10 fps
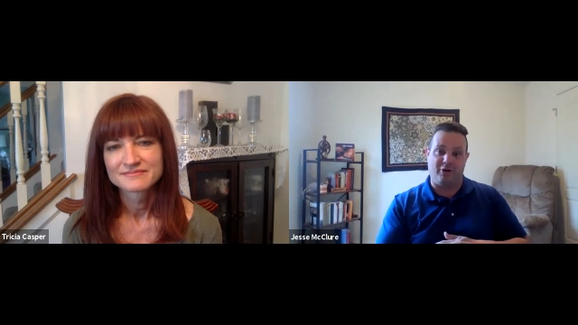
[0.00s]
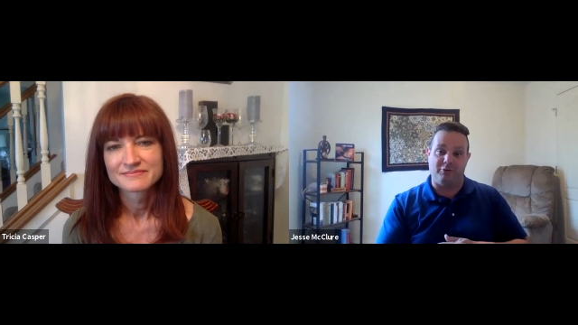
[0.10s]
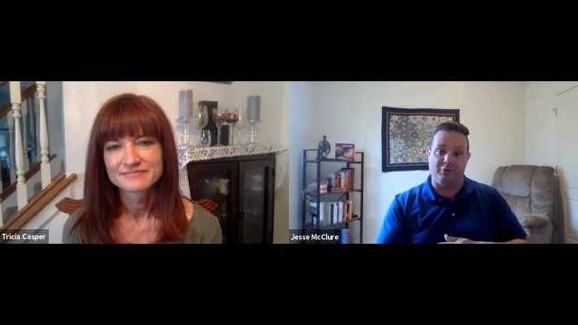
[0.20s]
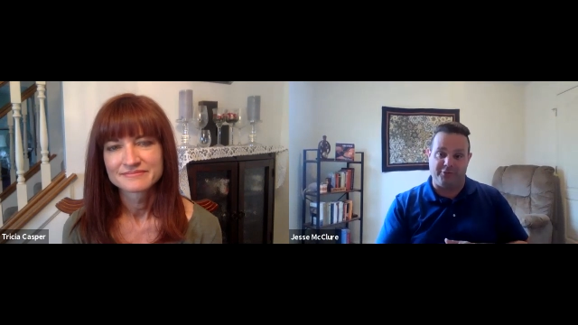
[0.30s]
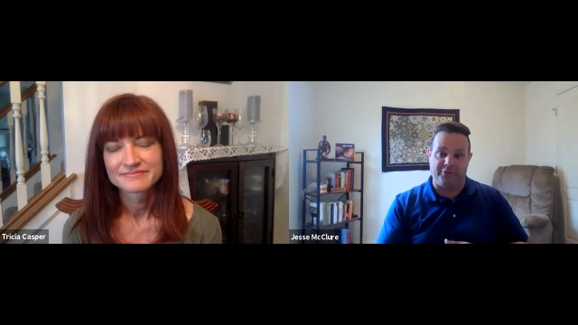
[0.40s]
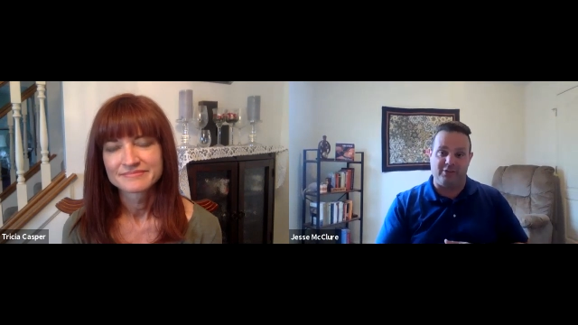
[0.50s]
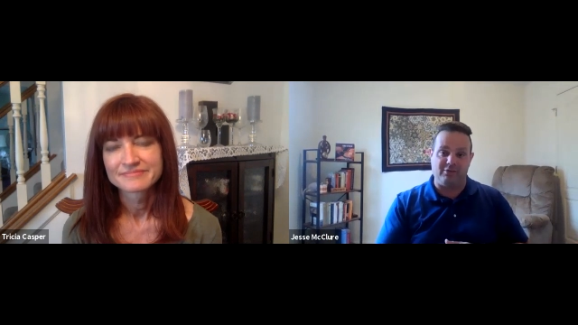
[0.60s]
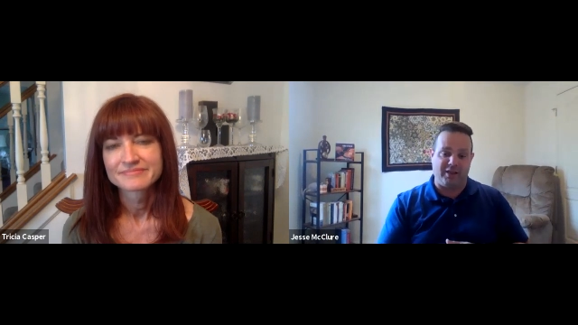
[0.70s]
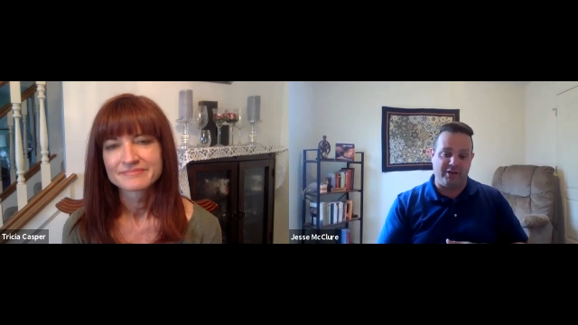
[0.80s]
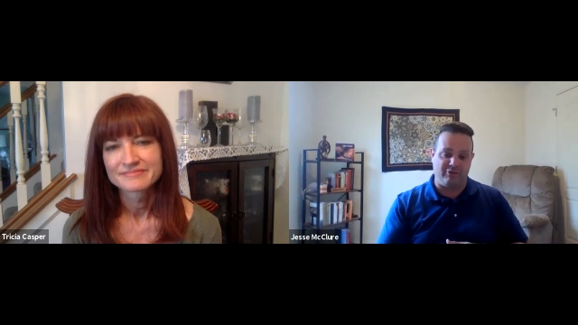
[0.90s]
Speaker 1: hurtful to the
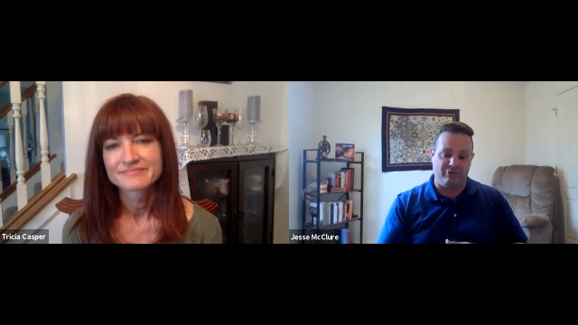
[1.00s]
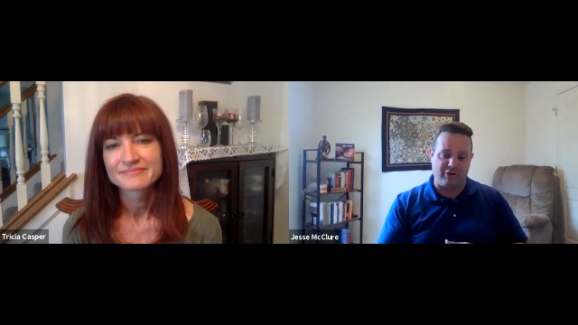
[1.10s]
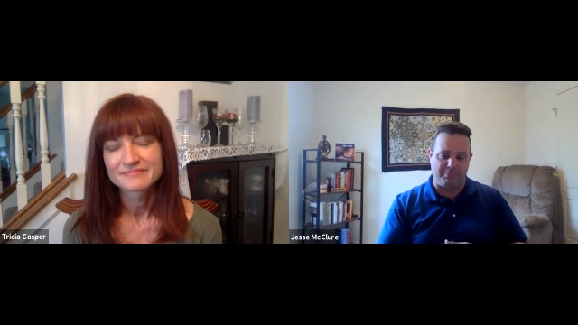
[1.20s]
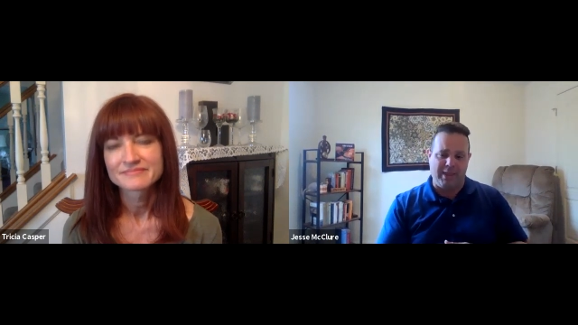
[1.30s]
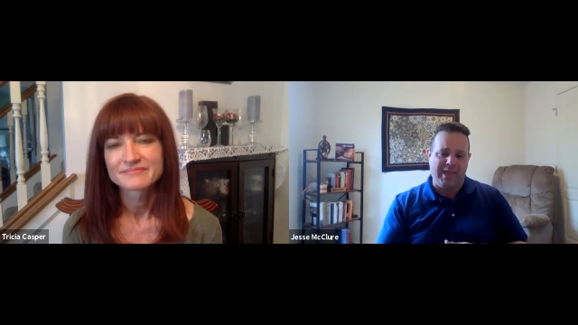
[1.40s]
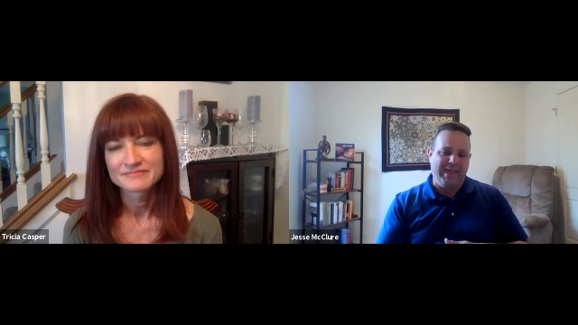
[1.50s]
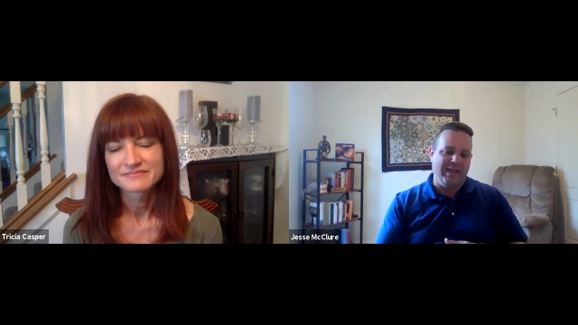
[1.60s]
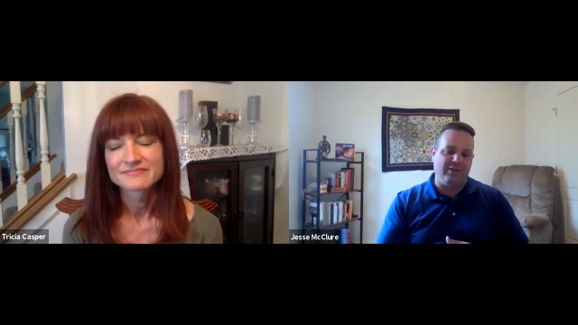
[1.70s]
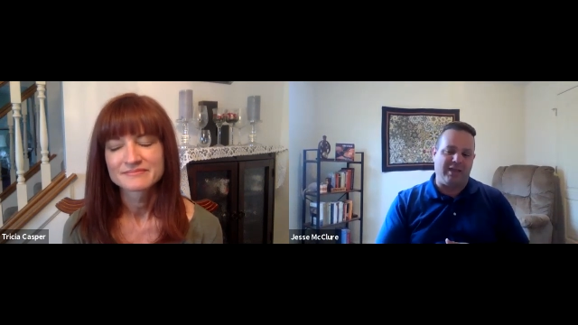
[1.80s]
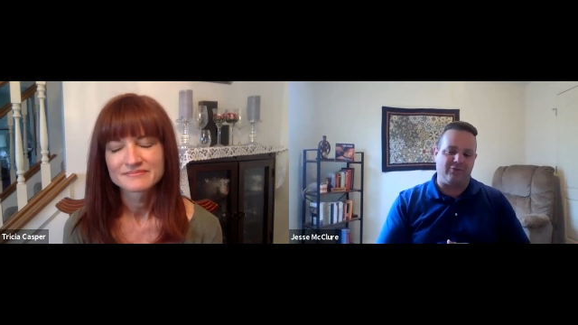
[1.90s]
relationship. Mm-hmm.
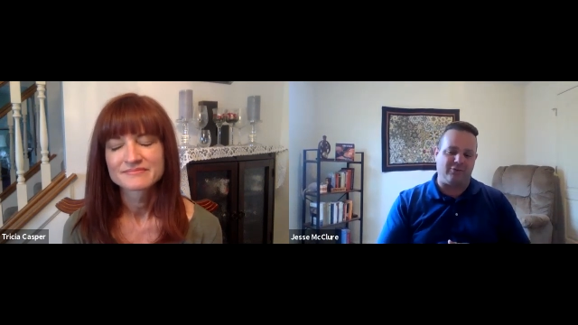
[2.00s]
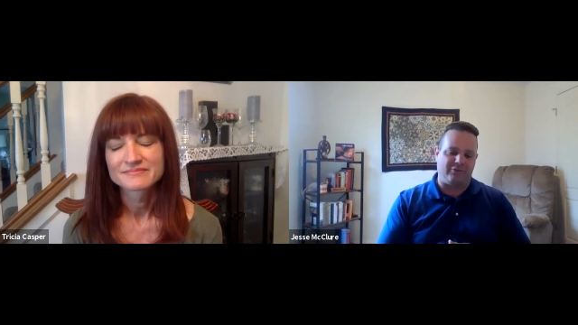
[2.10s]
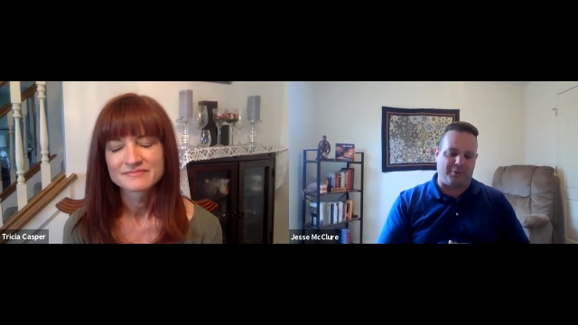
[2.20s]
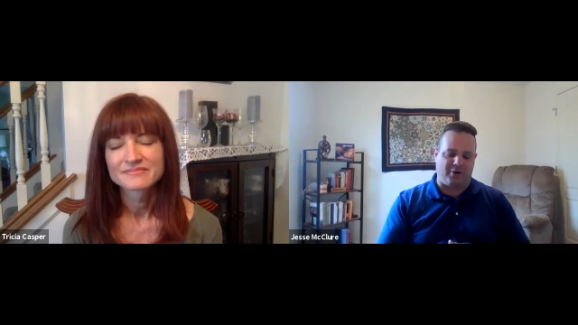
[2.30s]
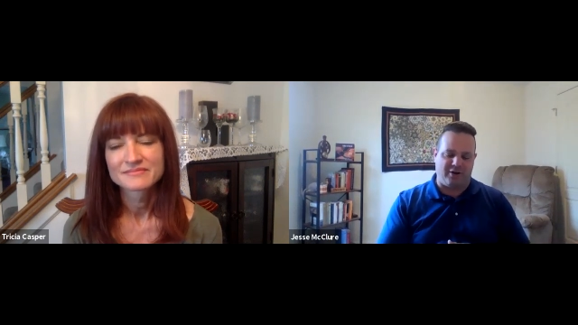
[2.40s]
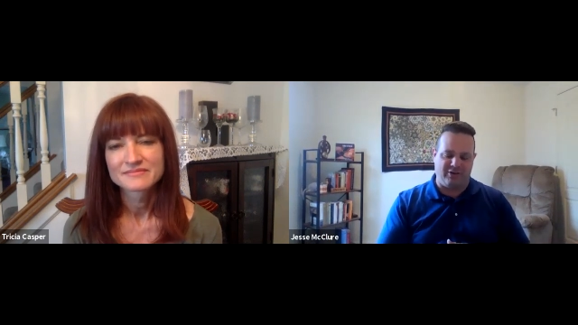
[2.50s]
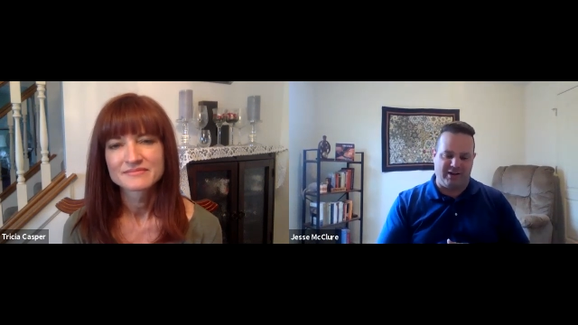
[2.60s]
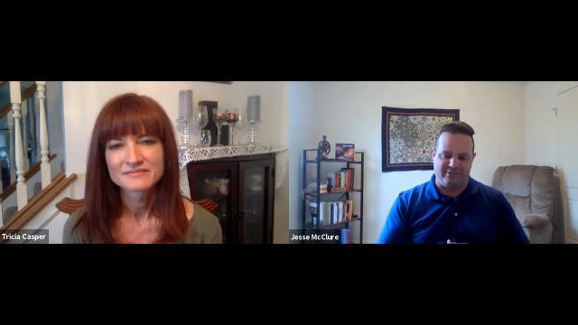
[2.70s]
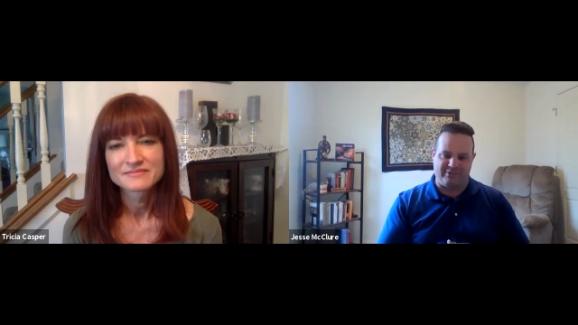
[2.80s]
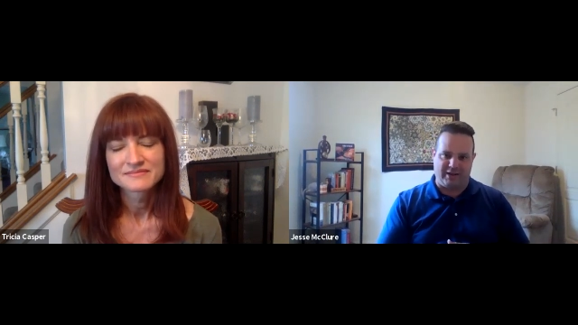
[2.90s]
In the case of separation
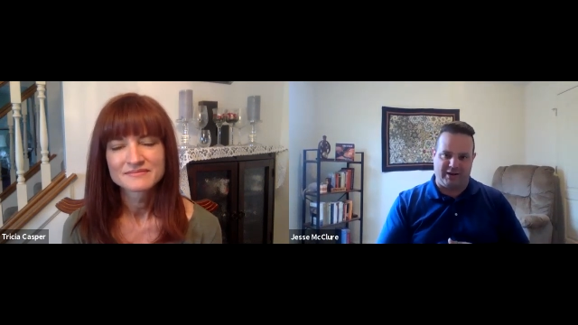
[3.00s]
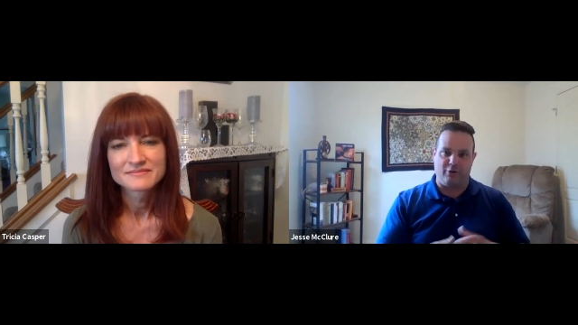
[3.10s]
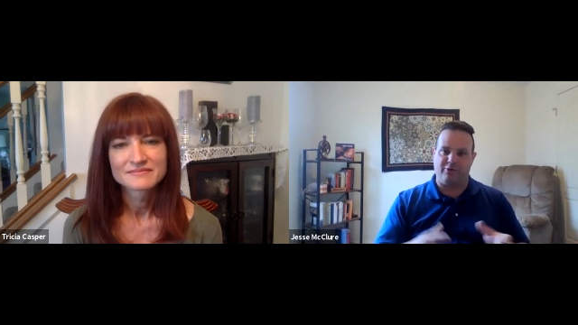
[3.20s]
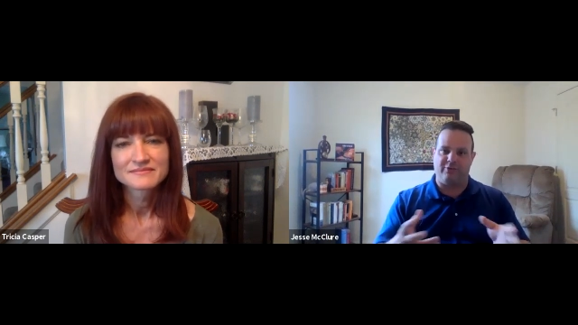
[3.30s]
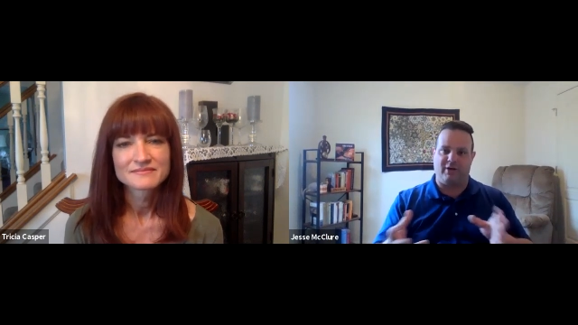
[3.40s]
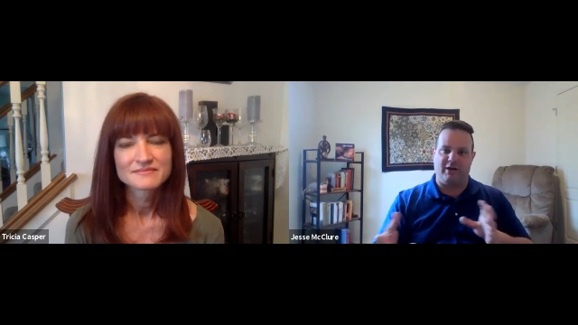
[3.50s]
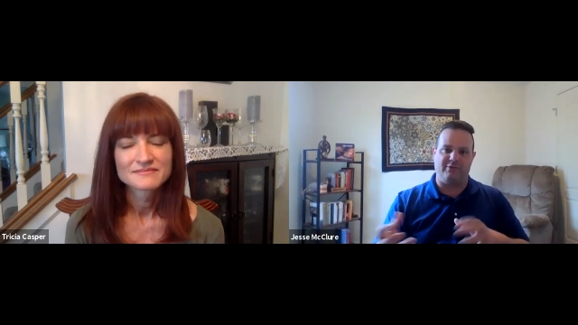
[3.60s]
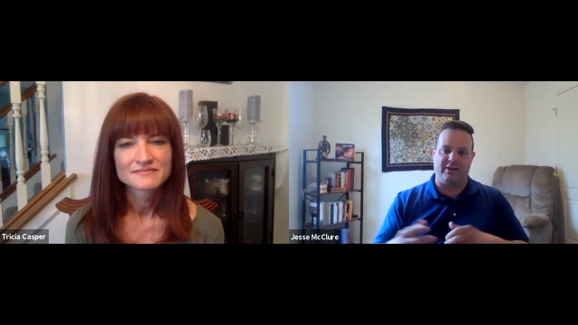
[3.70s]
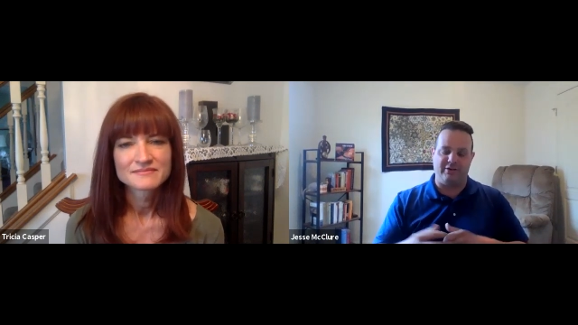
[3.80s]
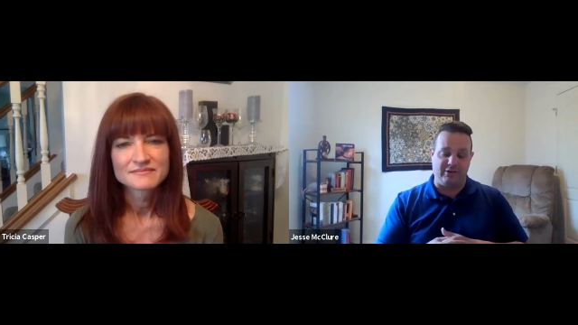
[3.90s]
anxiety or
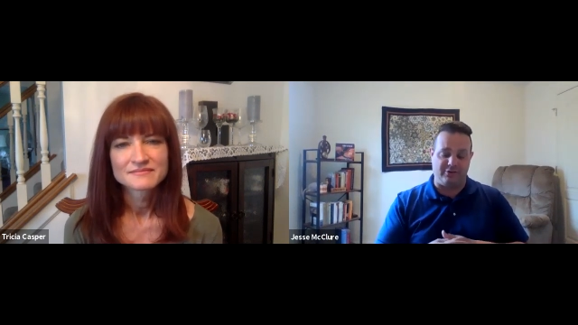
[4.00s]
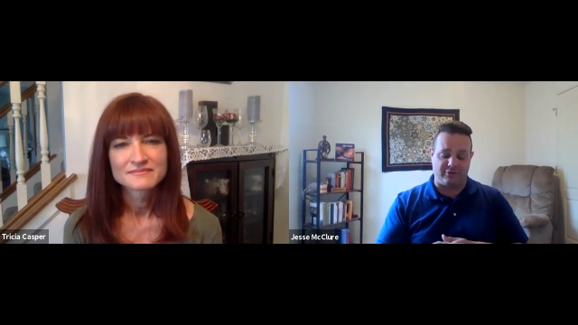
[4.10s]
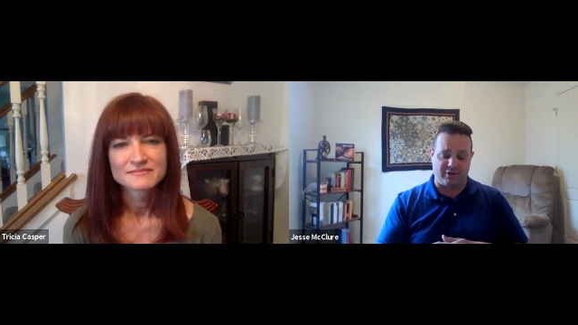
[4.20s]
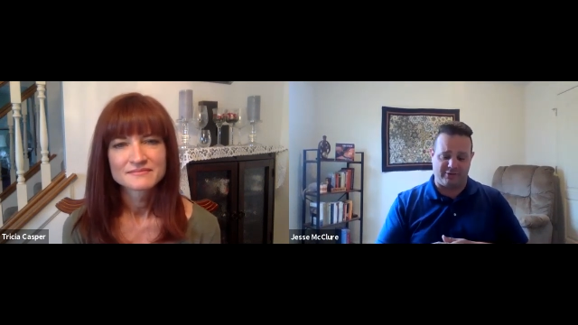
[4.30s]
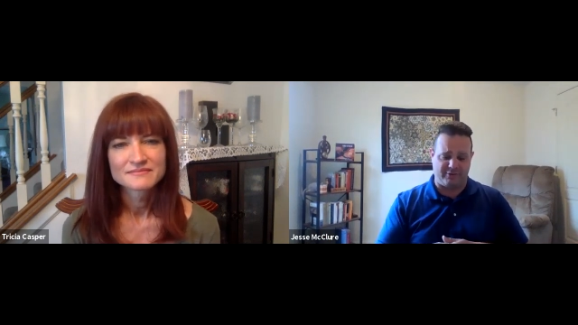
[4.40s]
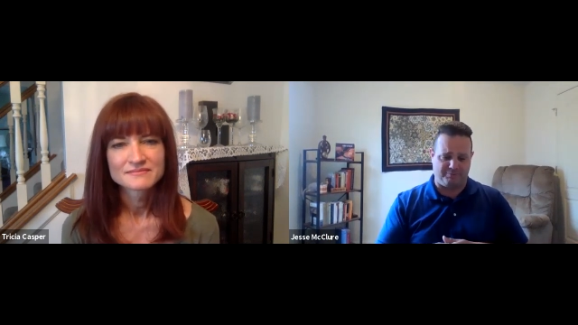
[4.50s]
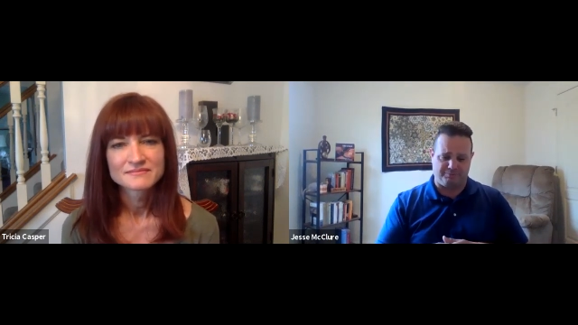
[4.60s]
isolation distress,